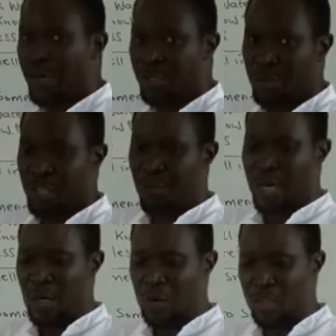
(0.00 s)
talking
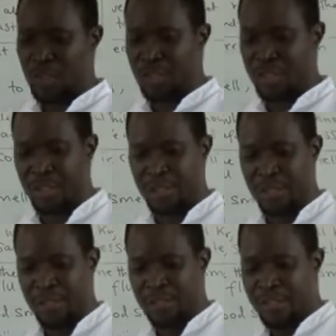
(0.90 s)
about
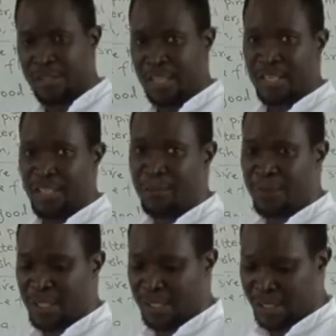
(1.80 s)
scientific